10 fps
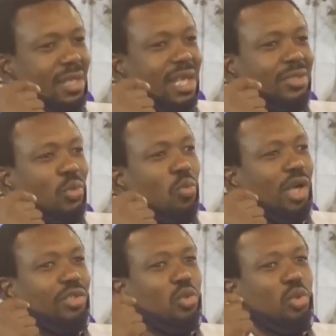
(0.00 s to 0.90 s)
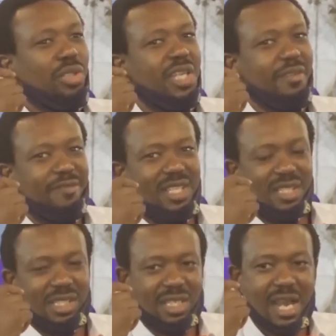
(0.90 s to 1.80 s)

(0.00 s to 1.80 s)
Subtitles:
that what could give this